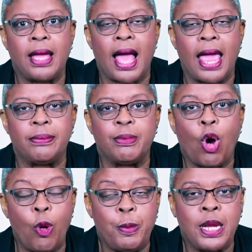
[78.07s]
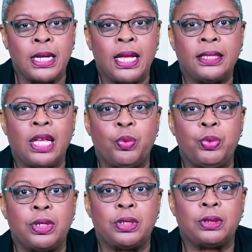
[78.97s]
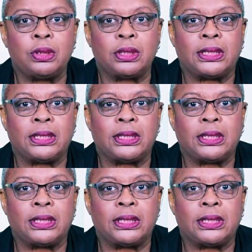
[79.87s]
I'm hoping that we'll